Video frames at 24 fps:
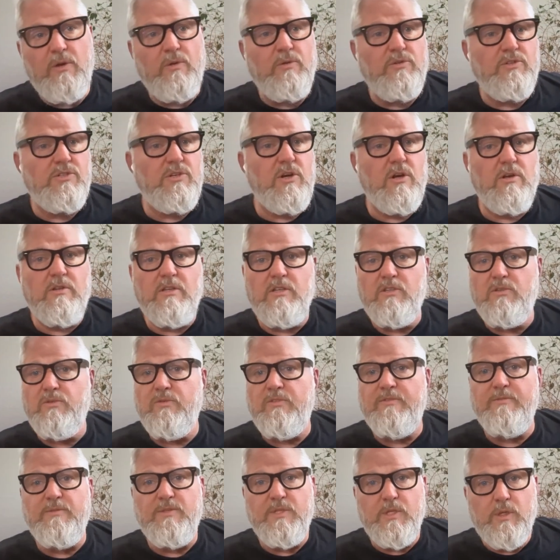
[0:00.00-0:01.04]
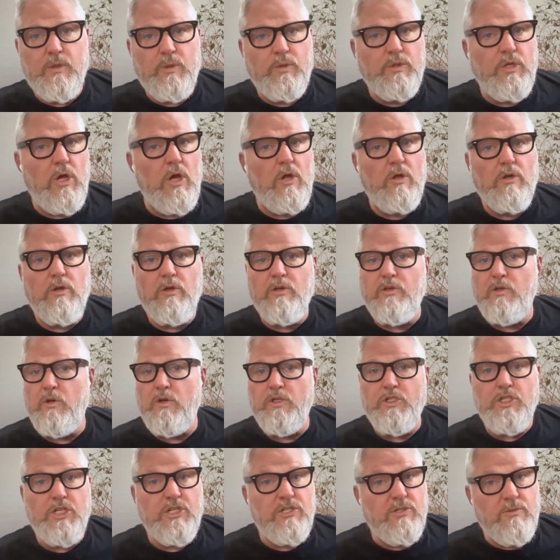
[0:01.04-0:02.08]
Start this from $0 or
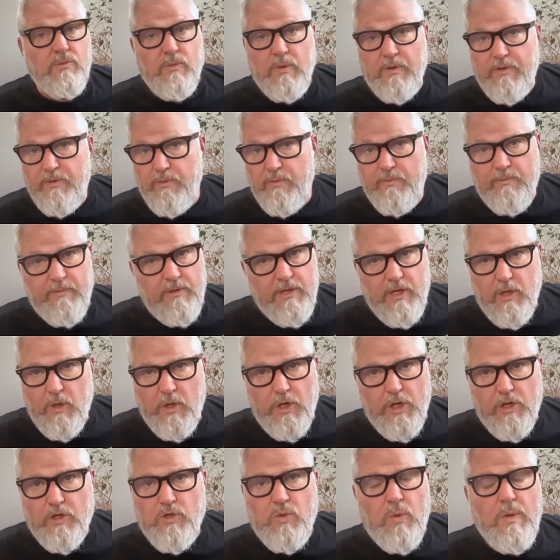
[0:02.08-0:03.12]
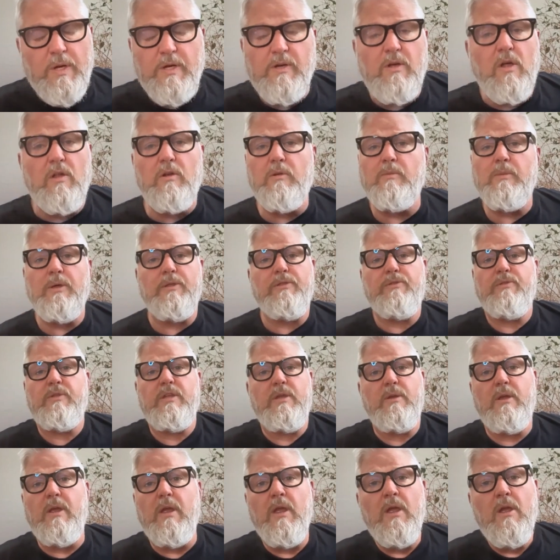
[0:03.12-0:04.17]
just with, your $20
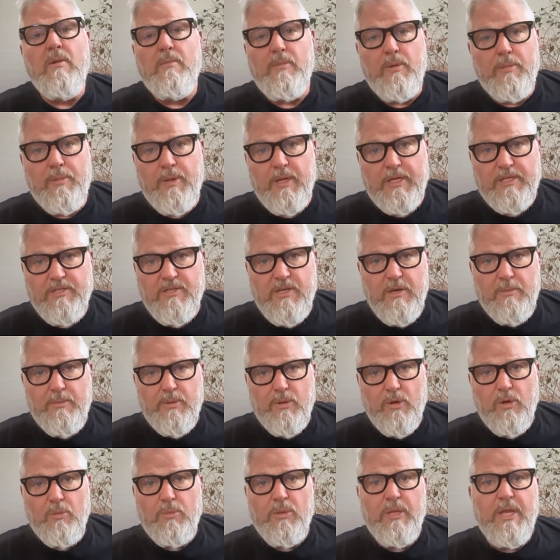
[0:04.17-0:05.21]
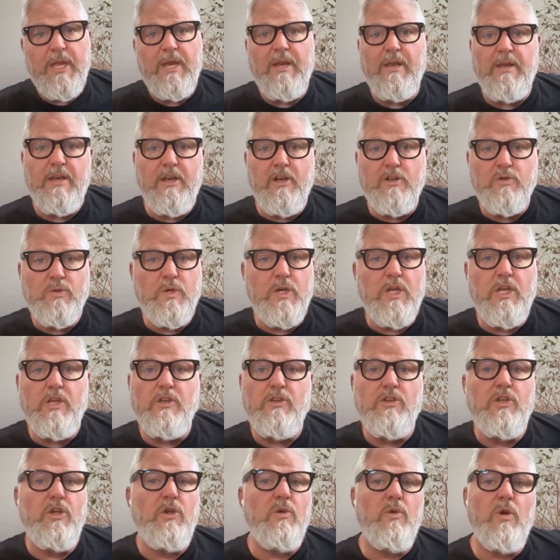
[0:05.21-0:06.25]
monthly Perplexity Pro plan. And here's what you can
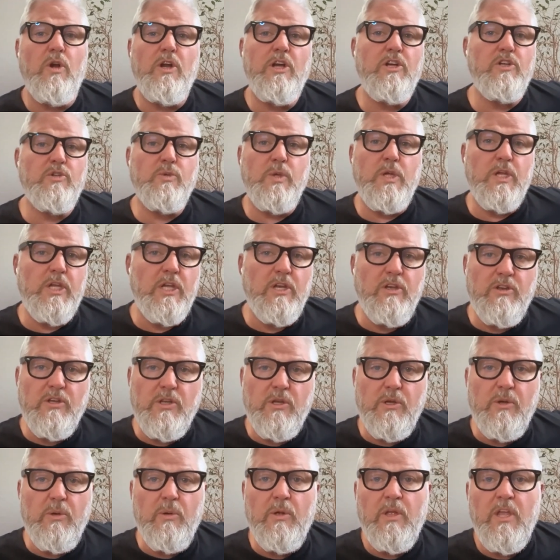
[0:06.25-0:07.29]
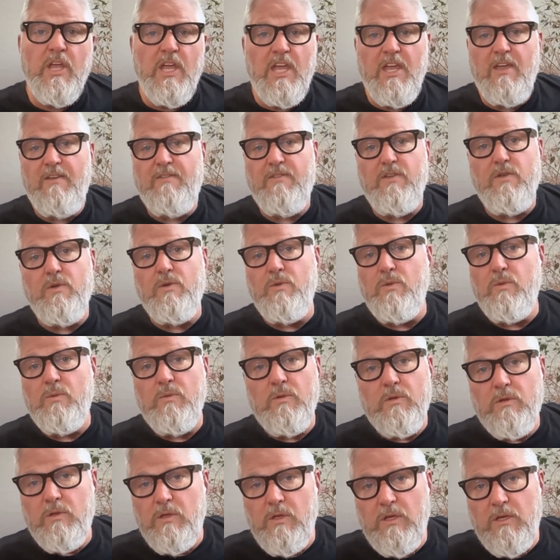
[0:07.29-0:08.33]
do, or here's what you can do if
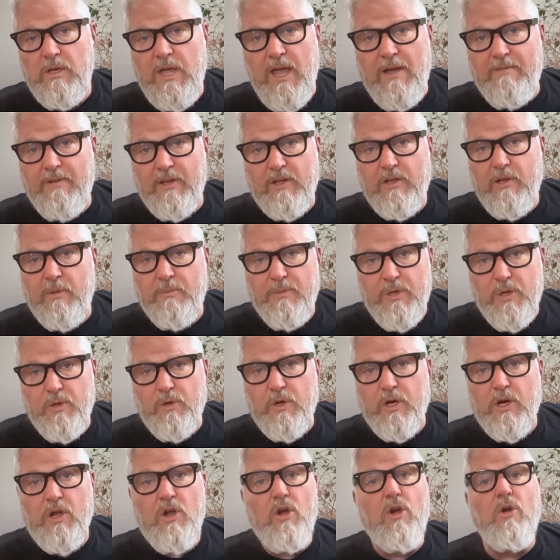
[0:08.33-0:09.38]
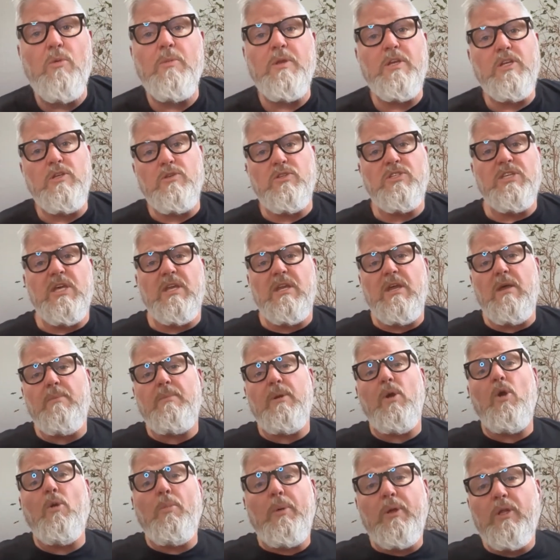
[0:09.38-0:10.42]
you have a computer at home and you set up
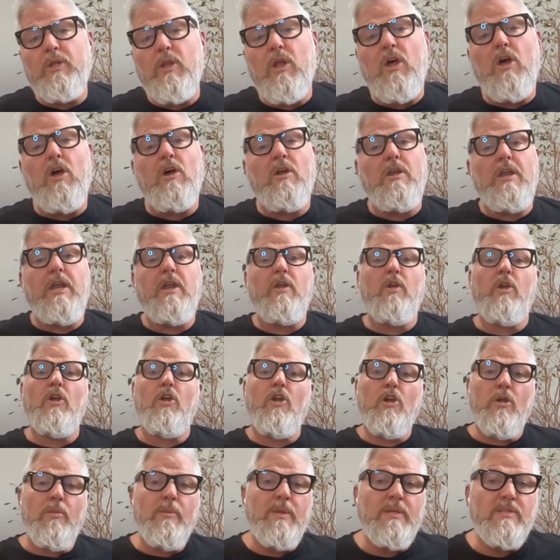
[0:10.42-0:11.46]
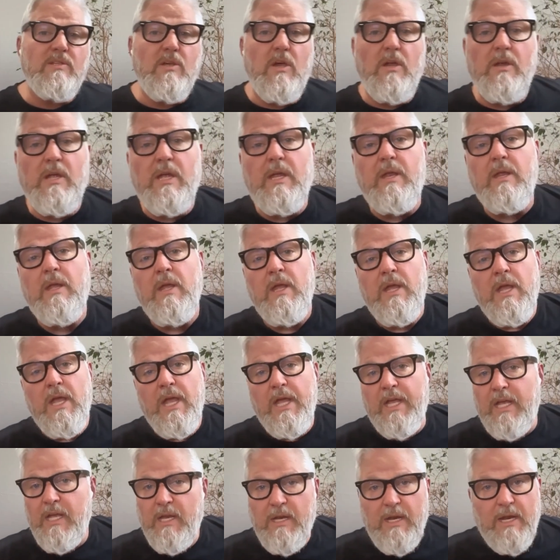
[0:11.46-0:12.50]
OpenClaw on it or Hermes on it
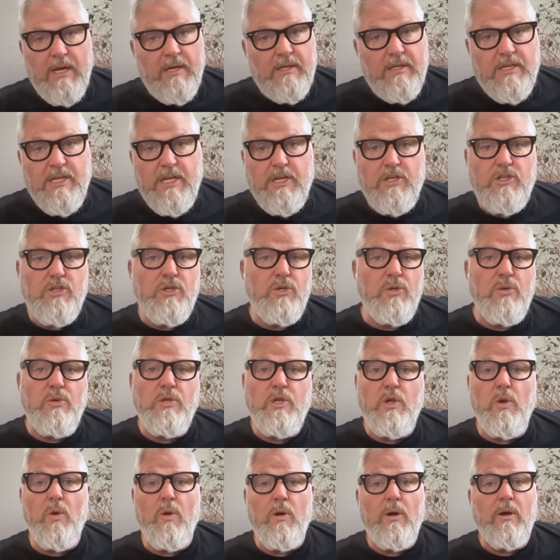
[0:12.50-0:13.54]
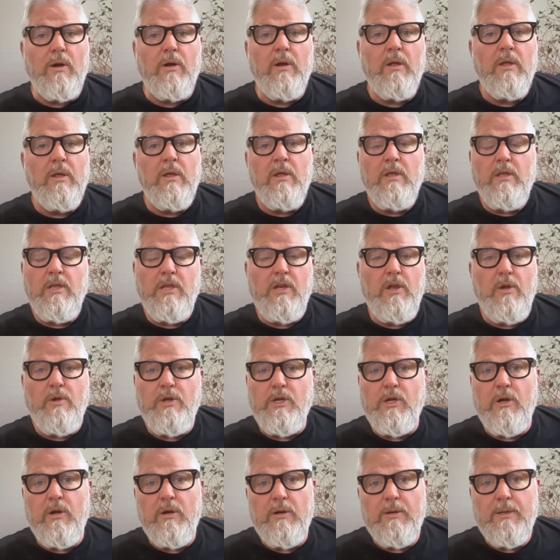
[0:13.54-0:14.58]
and connect it to your
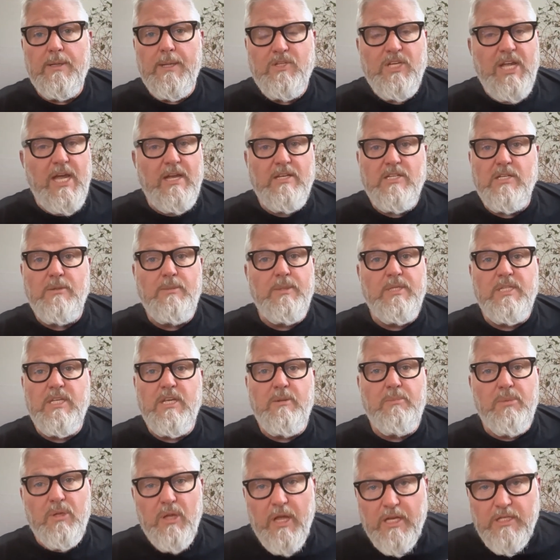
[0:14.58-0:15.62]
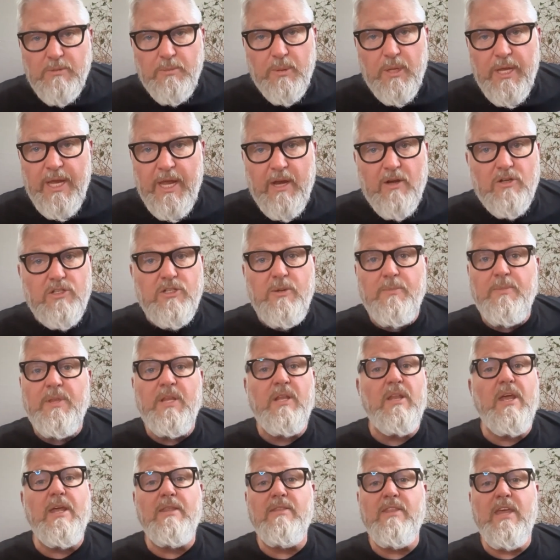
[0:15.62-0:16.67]
ChatGPT Plus plan or something
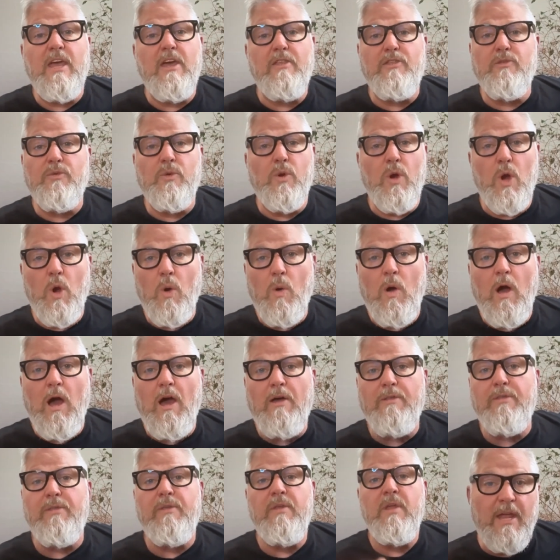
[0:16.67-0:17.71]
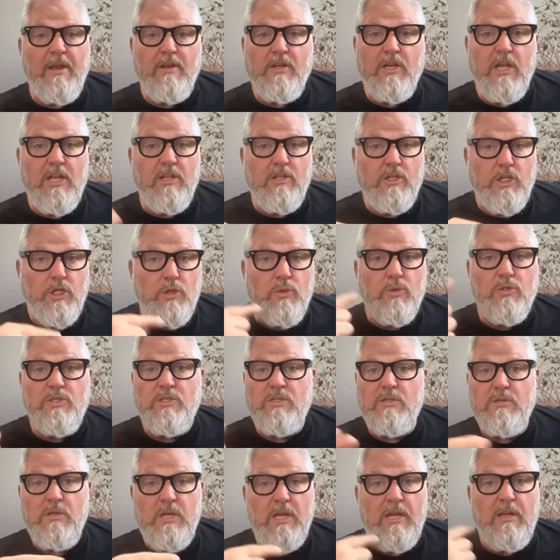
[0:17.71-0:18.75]
like that through OAuth and
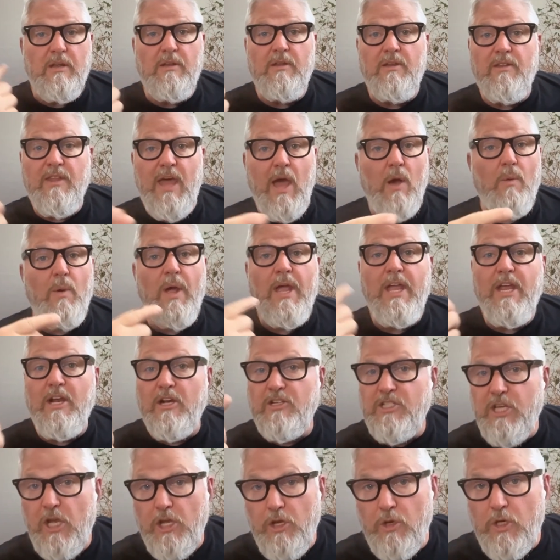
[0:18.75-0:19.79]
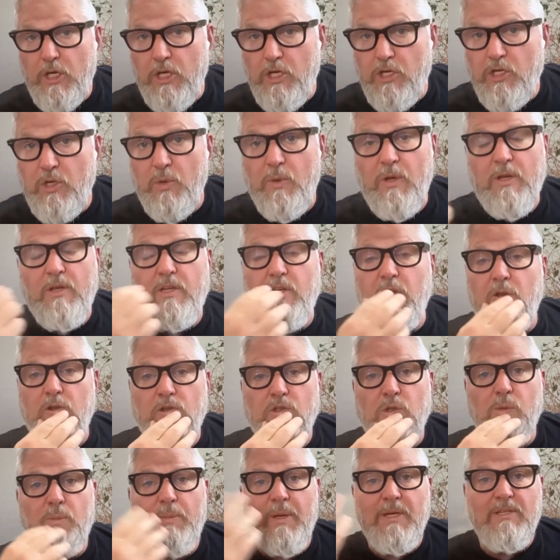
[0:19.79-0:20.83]
use it that way, here's how you could do it.
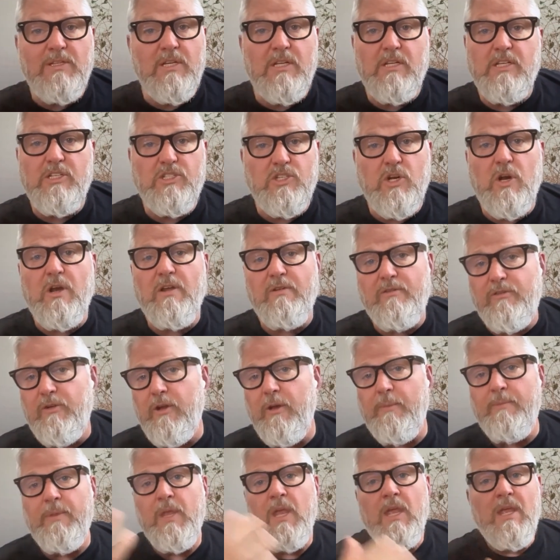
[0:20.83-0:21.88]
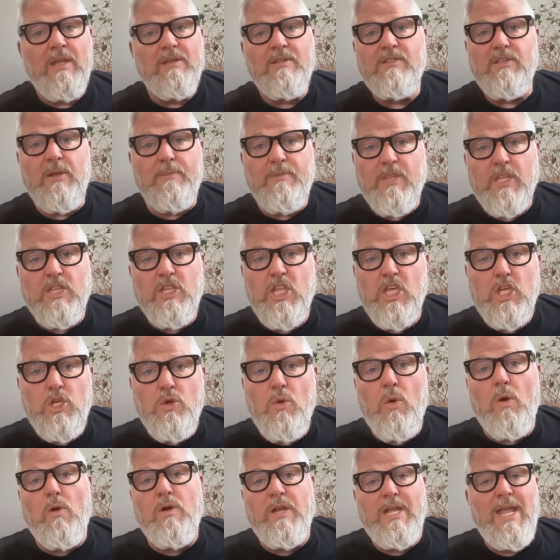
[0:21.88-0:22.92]
So basically starting from something that you
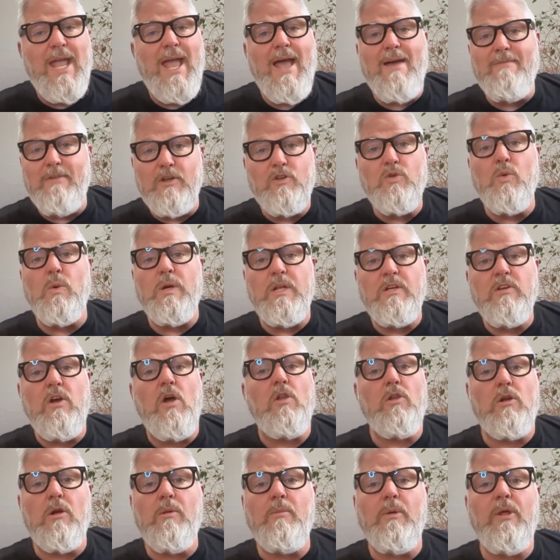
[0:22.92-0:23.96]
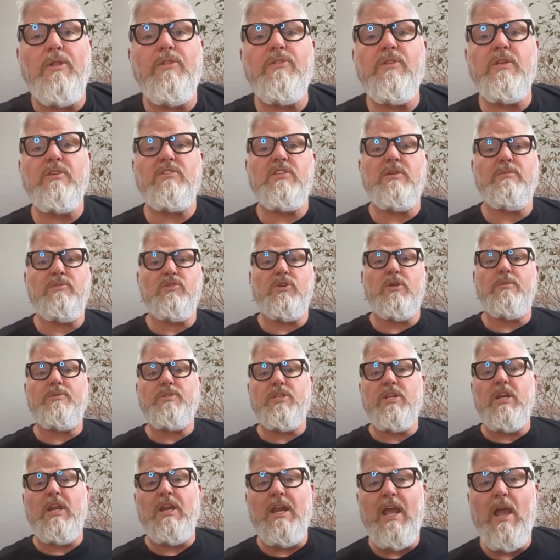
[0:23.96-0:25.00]
already have, a $20 a month
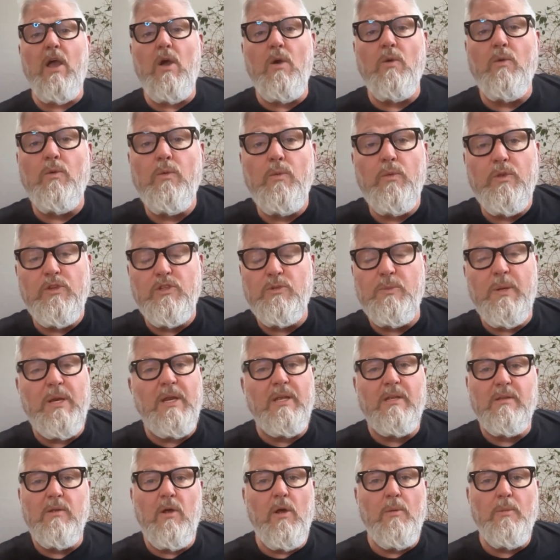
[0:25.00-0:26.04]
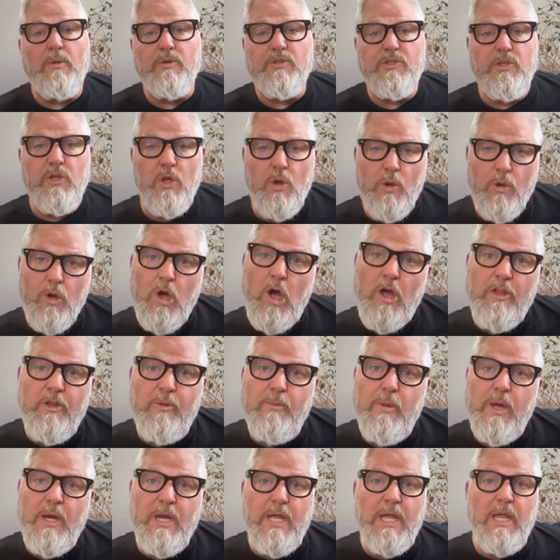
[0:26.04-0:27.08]
subscription, and how with spending almost no other
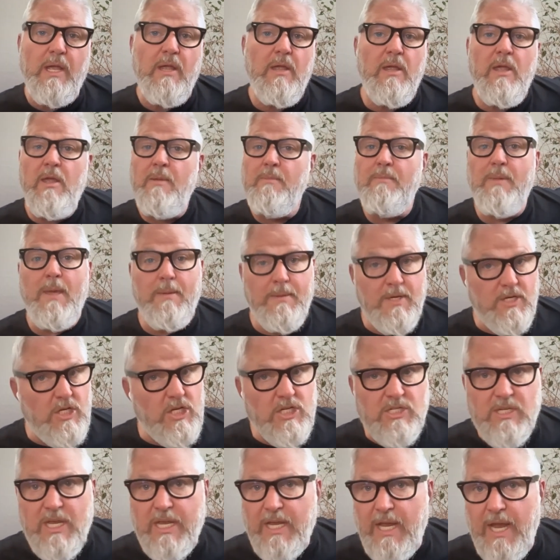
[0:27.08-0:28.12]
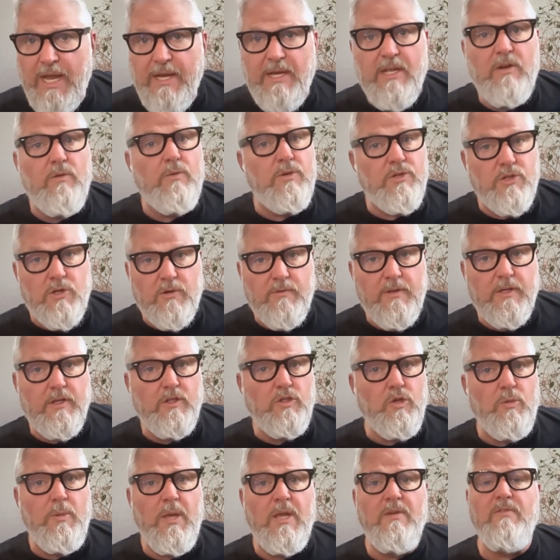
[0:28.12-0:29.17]
money, maybe just like I did, reserving a
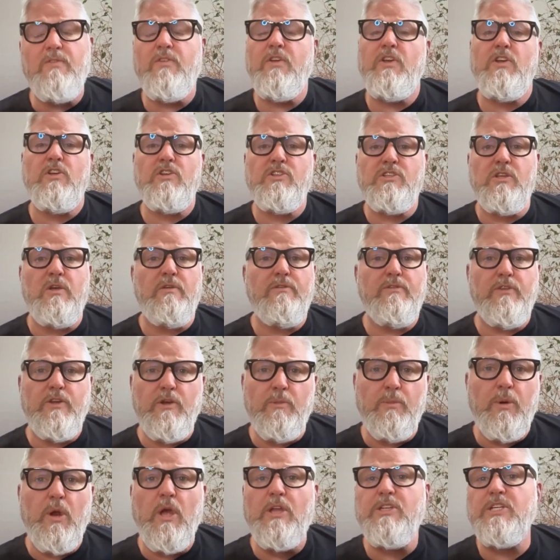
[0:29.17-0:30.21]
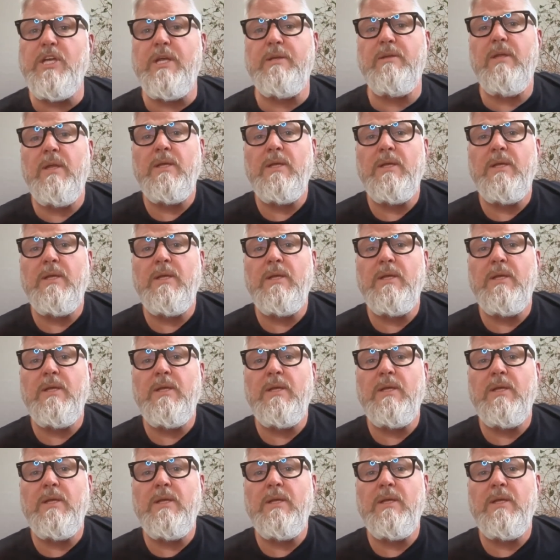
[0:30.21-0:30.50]
domain for yourself, for your project,